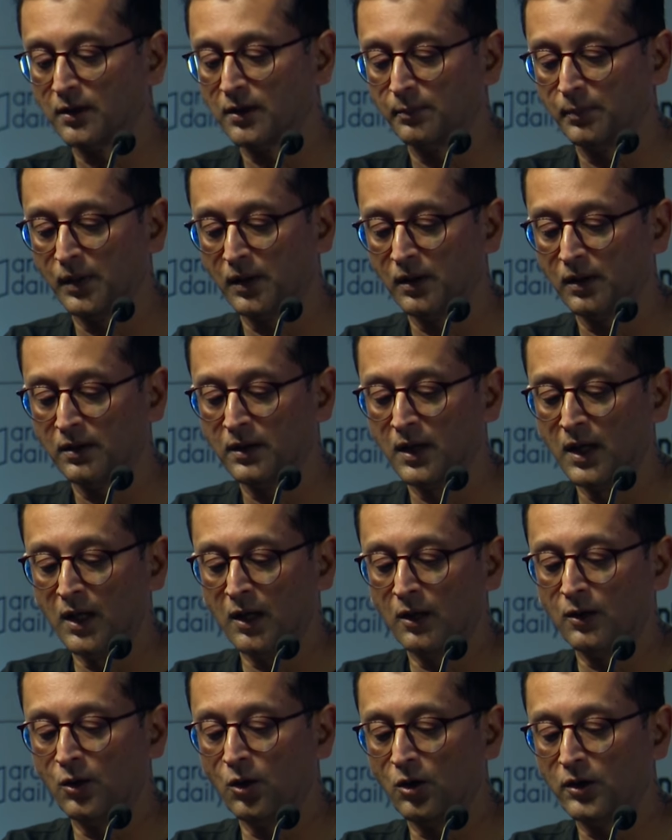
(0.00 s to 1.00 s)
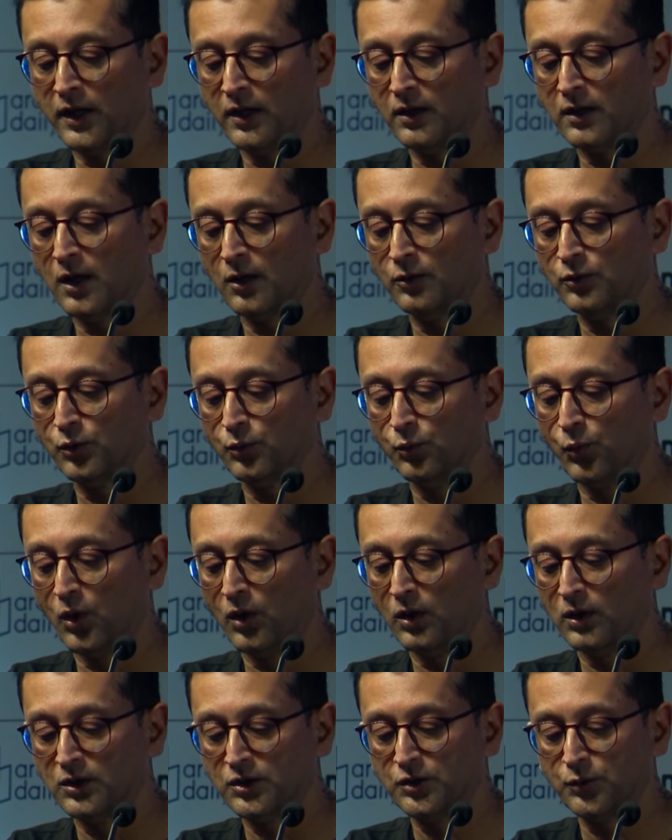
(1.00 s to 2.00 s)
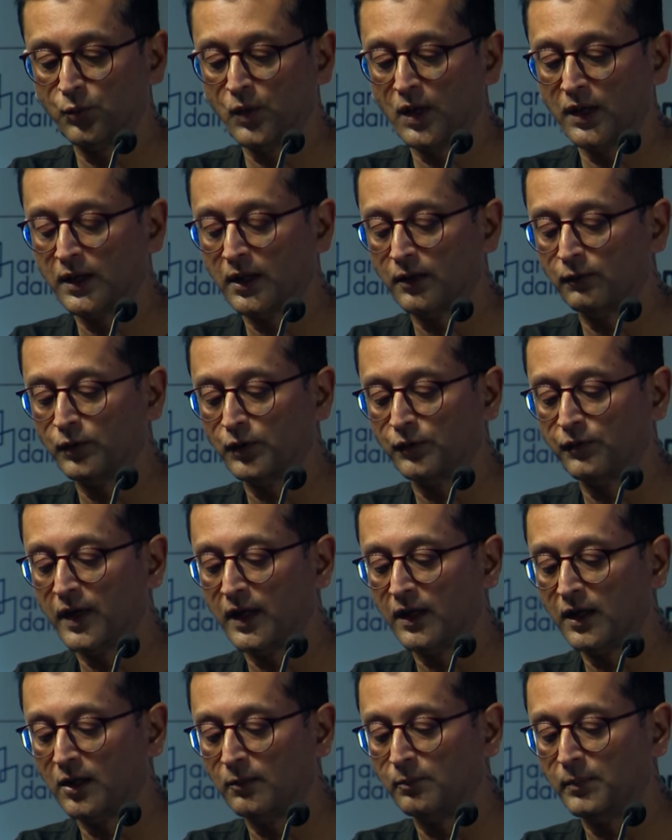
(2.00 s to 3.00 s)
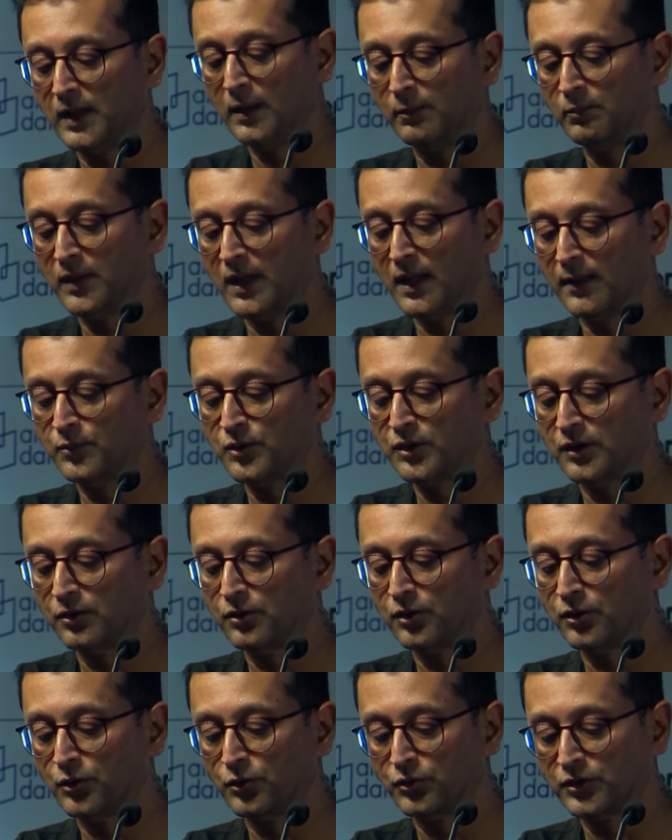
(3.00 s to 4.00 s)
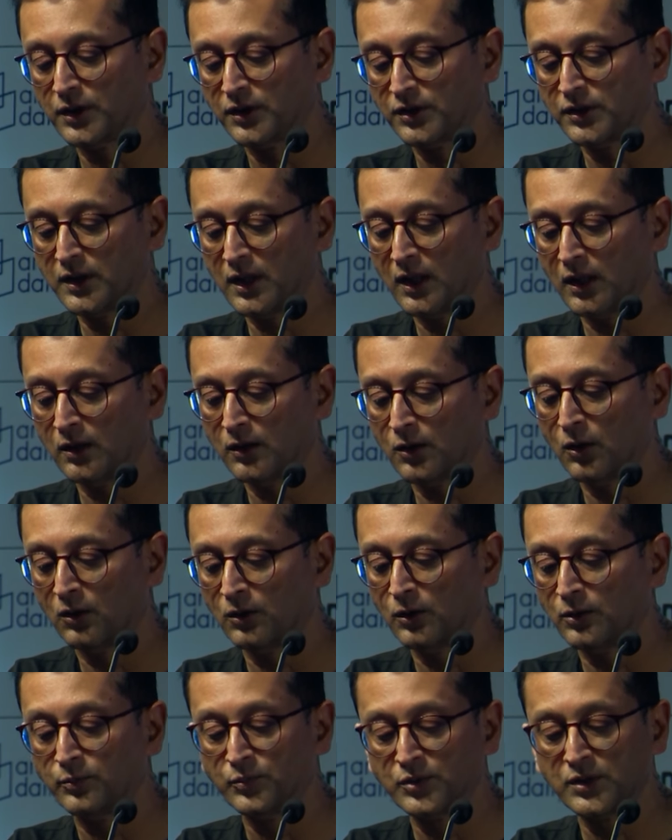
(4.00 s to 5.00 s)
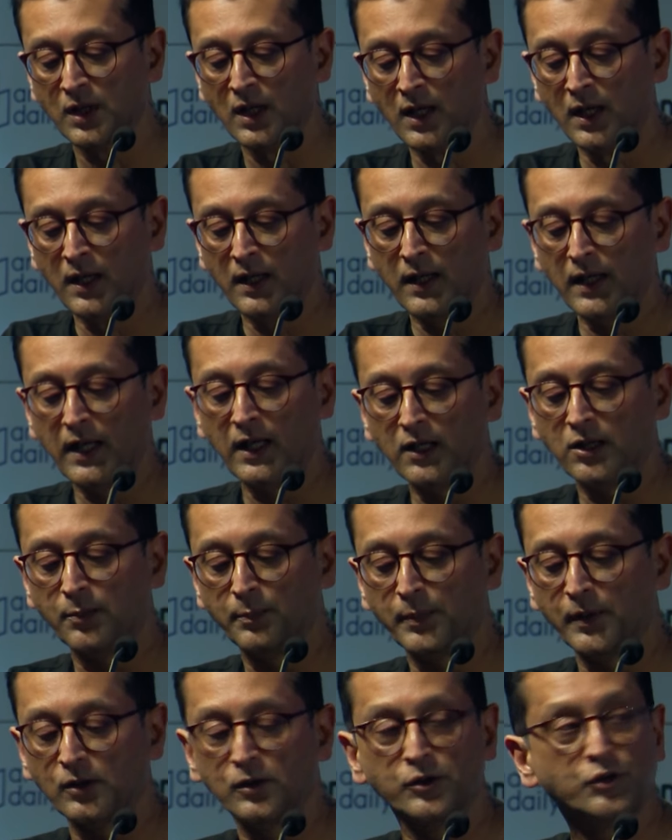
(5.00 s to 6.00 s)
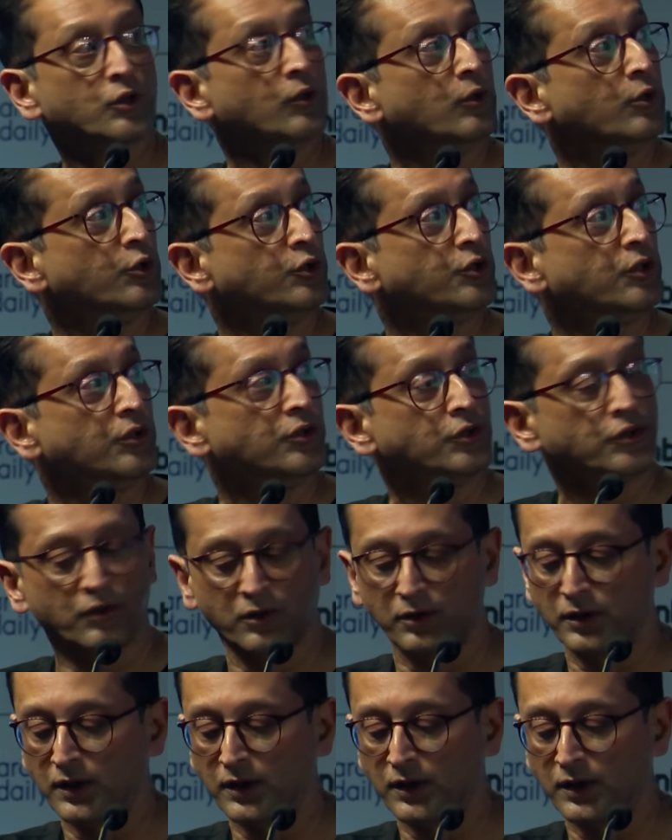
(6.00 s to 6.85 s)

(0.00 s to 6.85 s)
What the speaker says: build, knocking down the walls, working with varying beam depths, introducing steel columns, atypical solutions on a